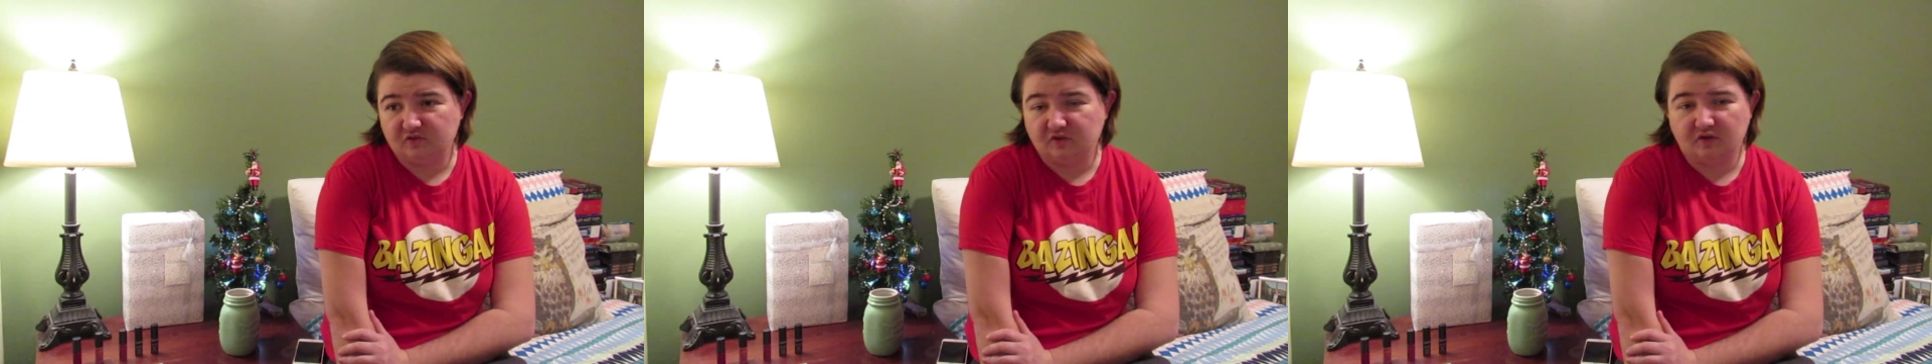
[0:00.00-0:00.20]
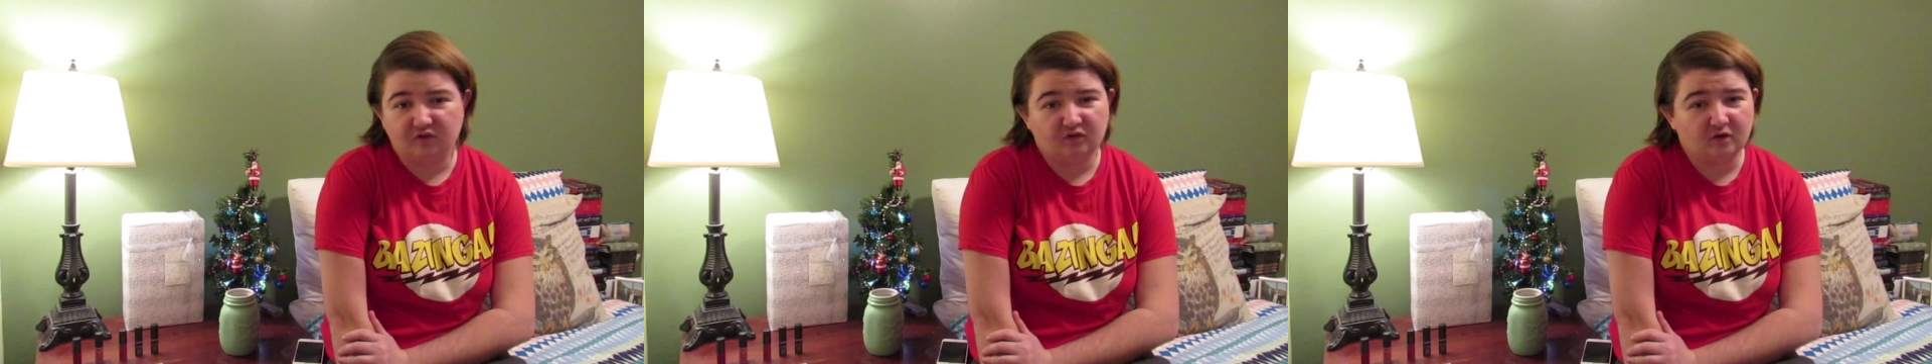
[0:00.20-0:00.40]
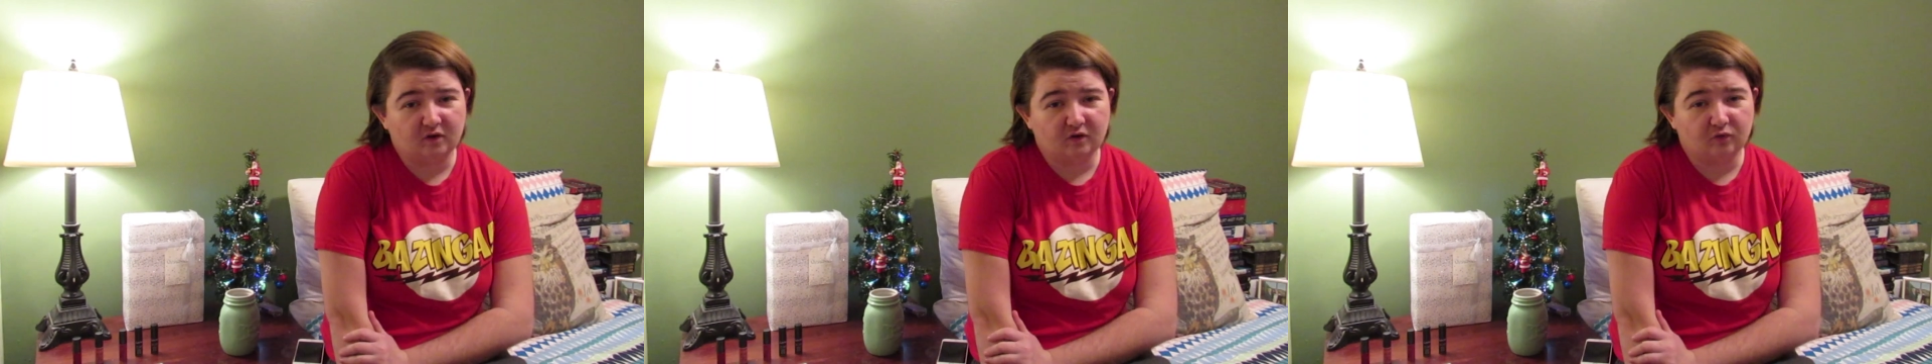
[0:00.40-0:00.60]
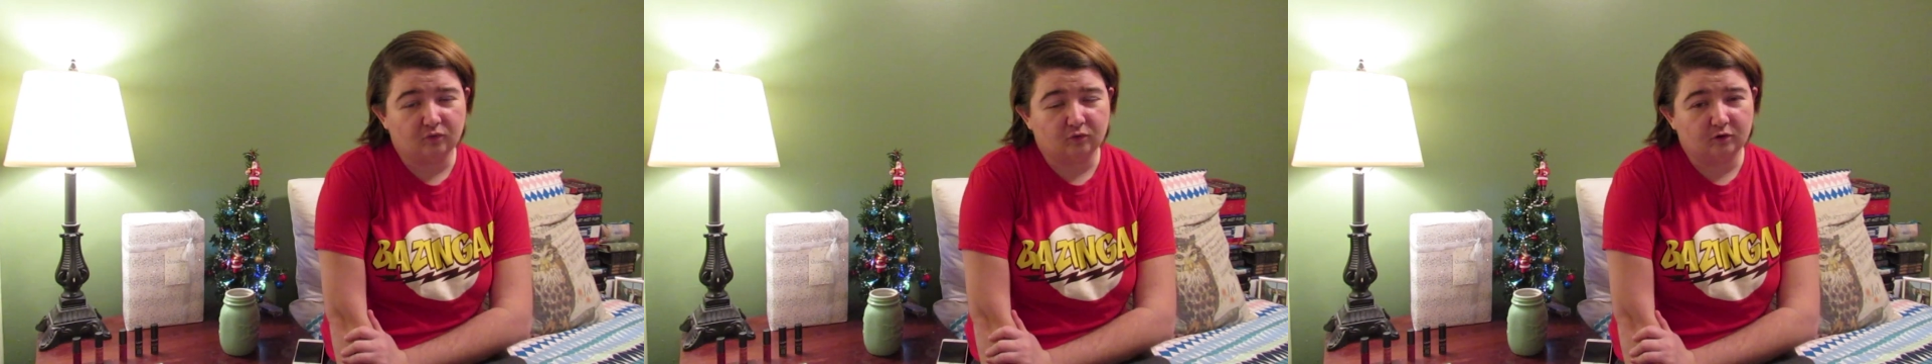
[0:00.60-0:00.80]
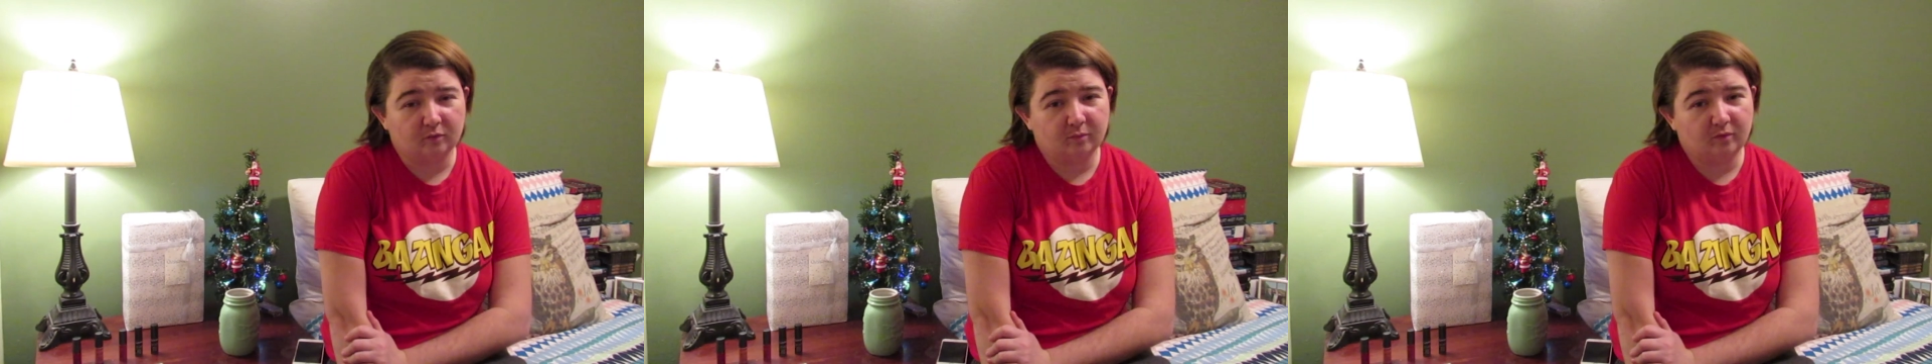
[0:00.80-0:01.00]
just an
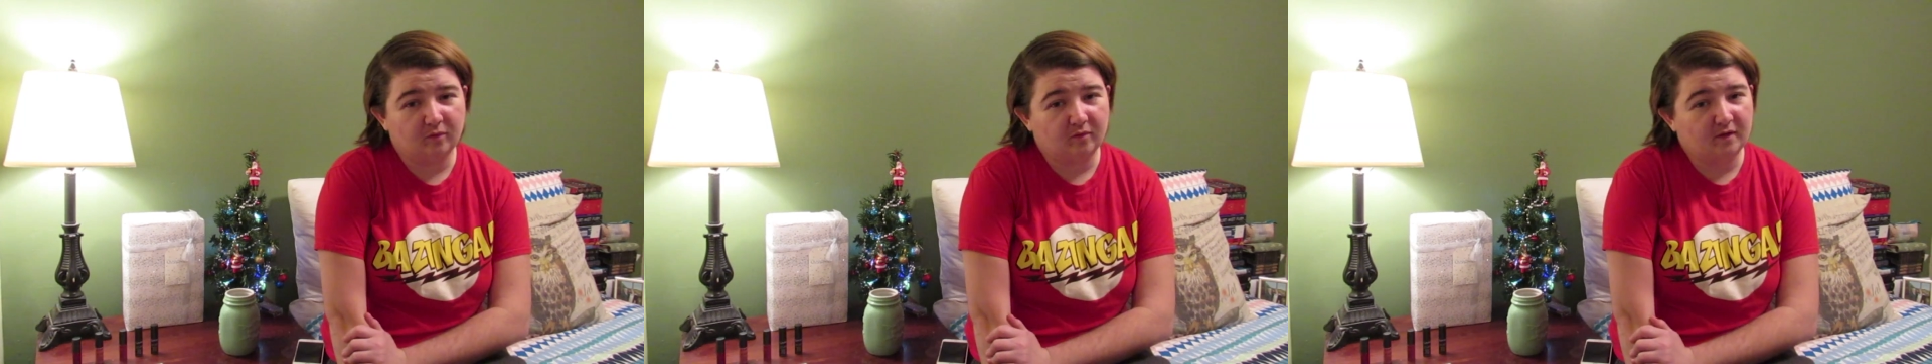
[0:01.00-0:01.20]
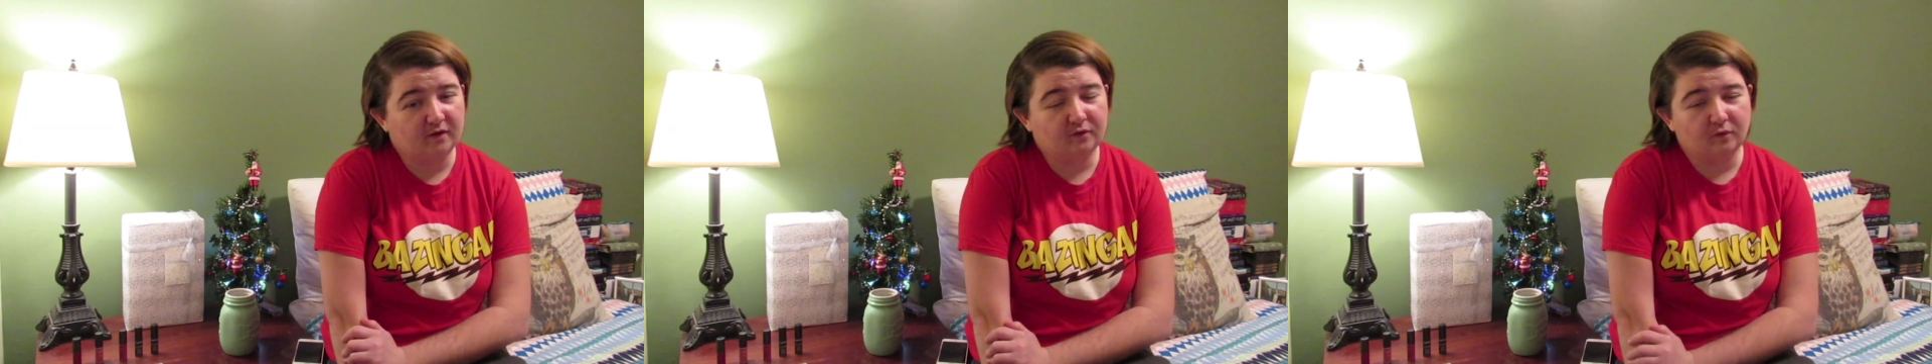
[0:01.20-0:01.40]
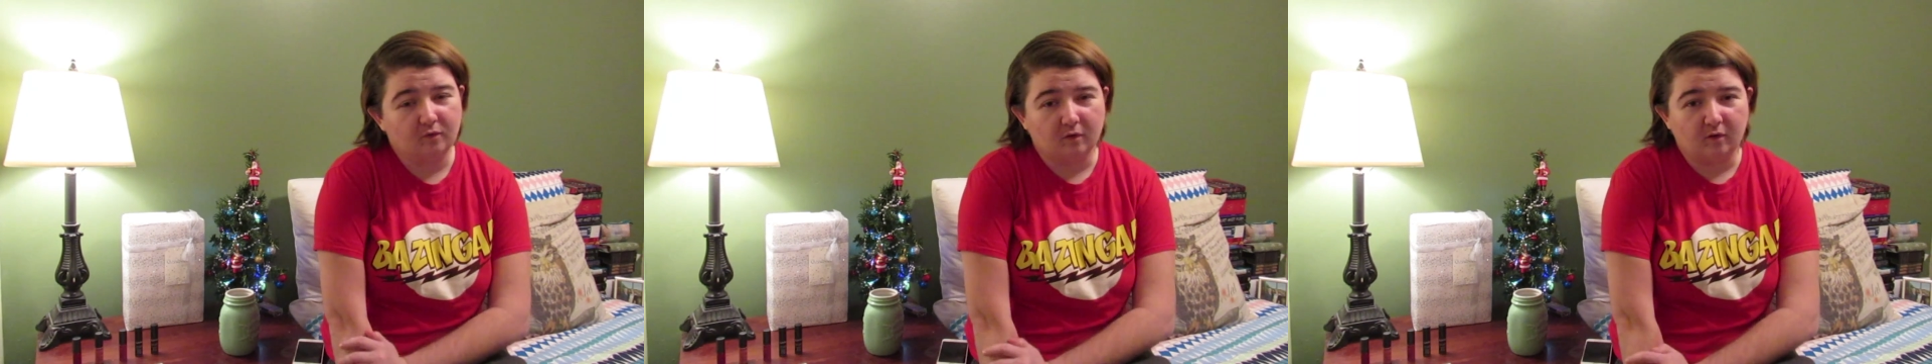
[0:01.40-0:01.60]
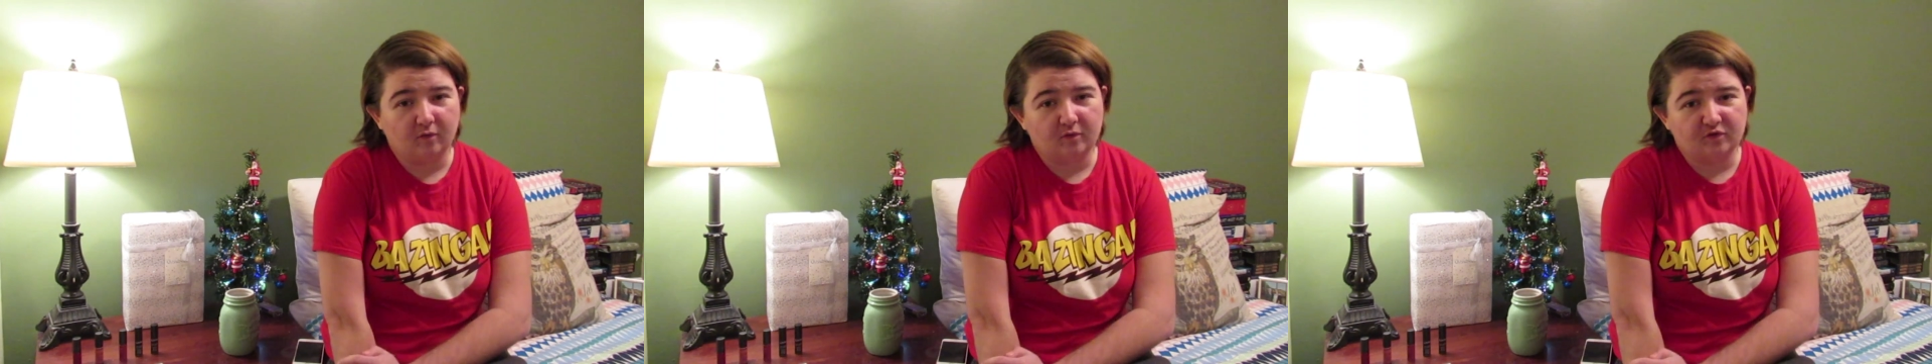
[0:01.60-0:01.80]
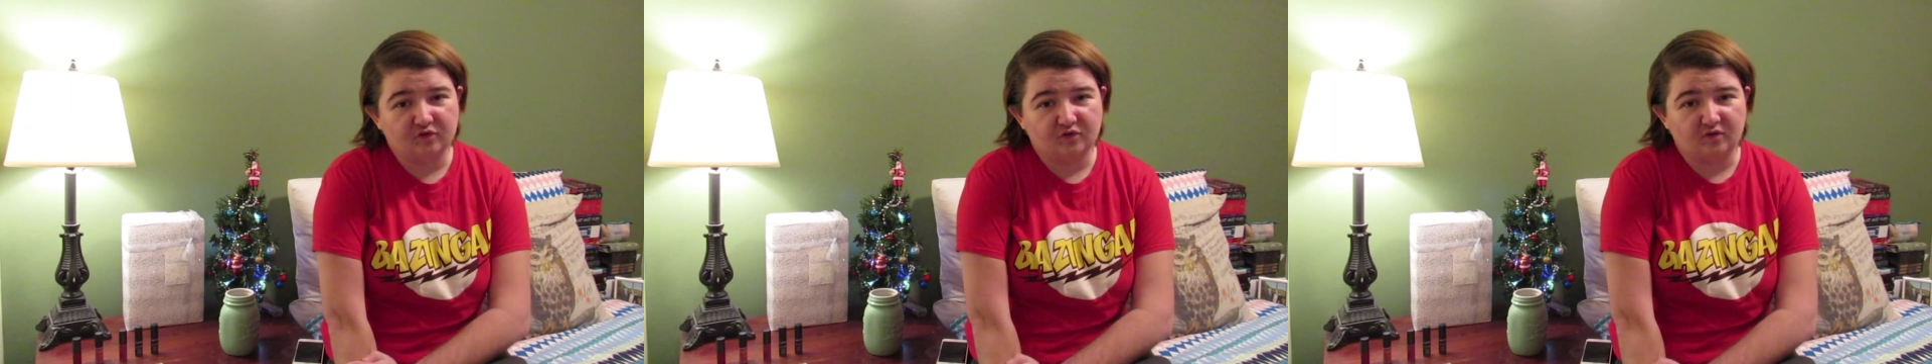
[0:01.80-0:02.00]
adorable little
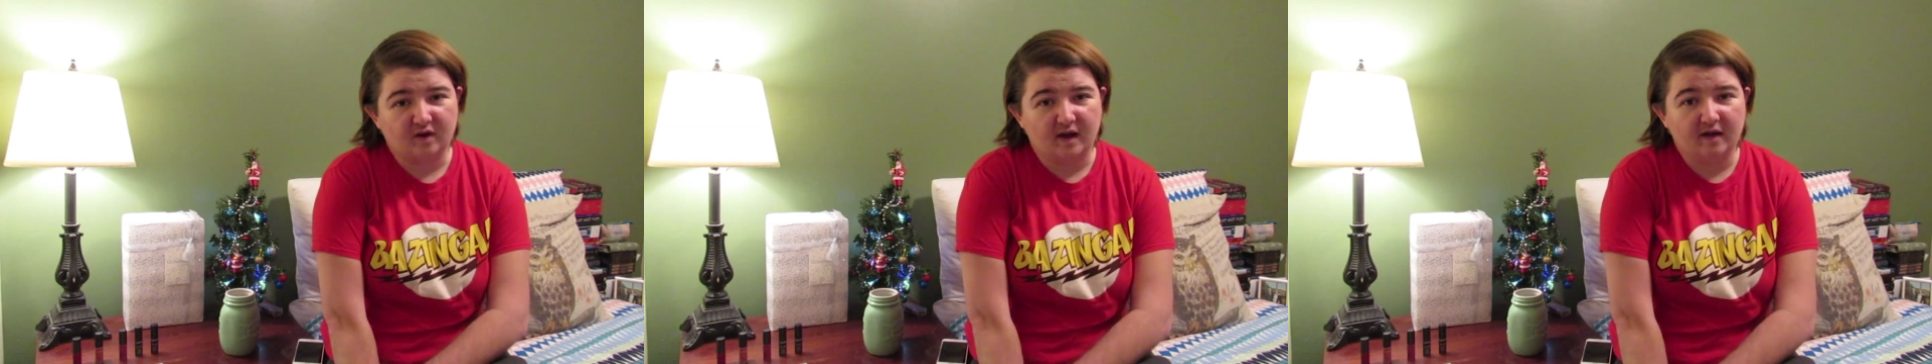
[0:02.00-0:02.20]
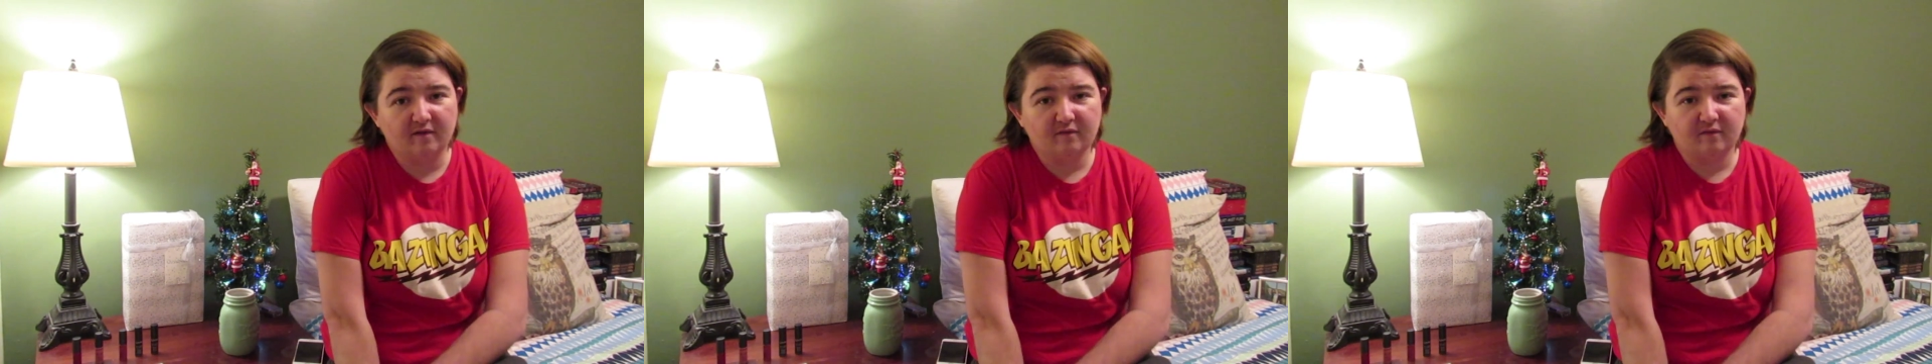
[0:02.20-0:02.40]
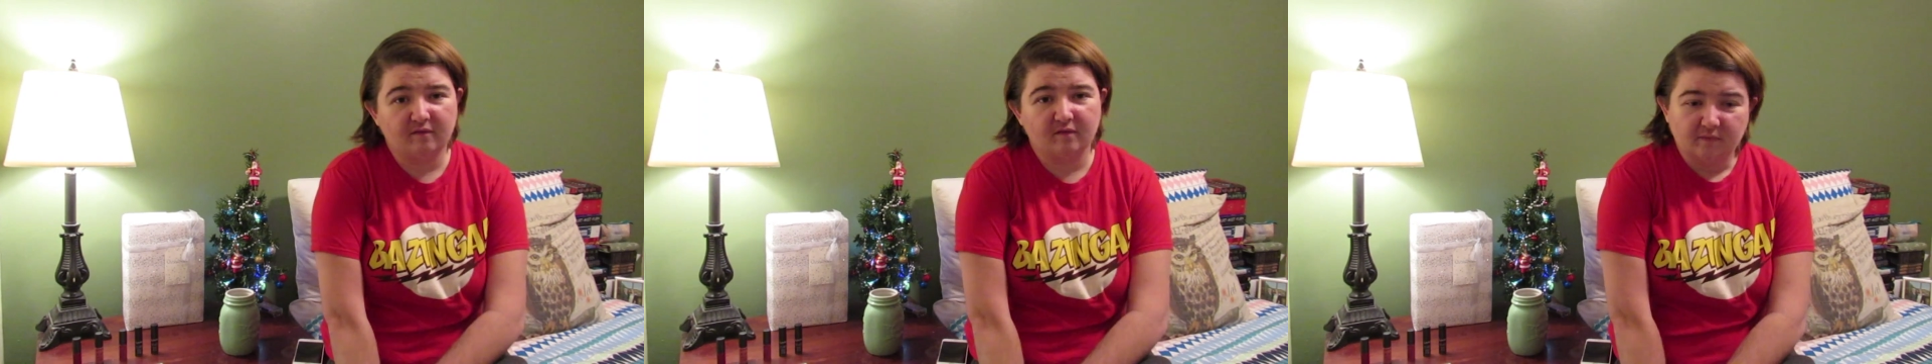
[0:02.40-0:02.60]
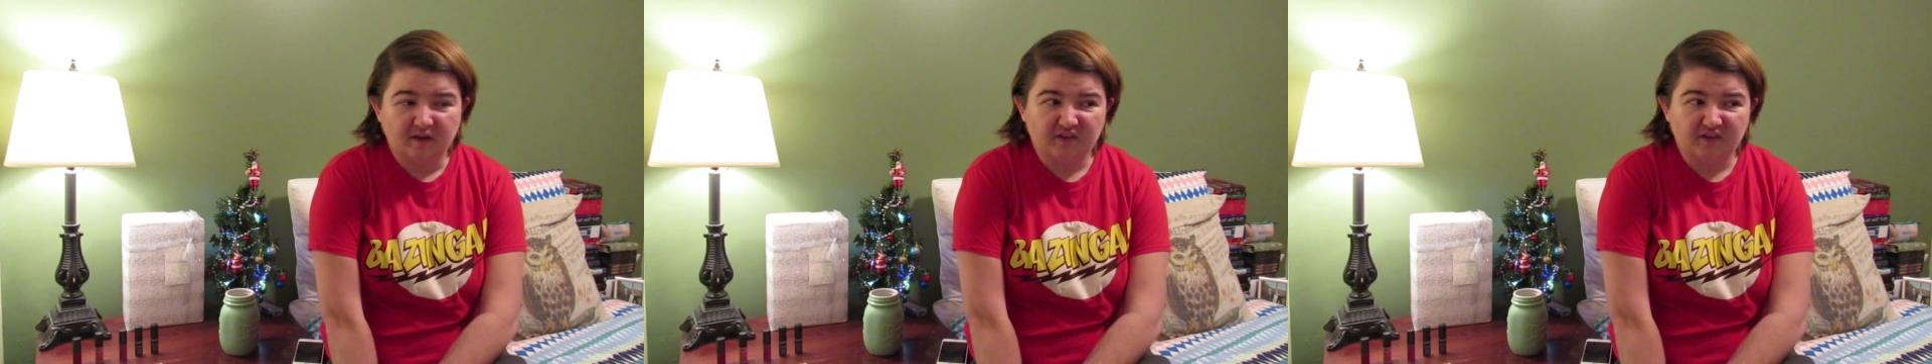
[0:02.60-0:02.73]
awkward giraffe.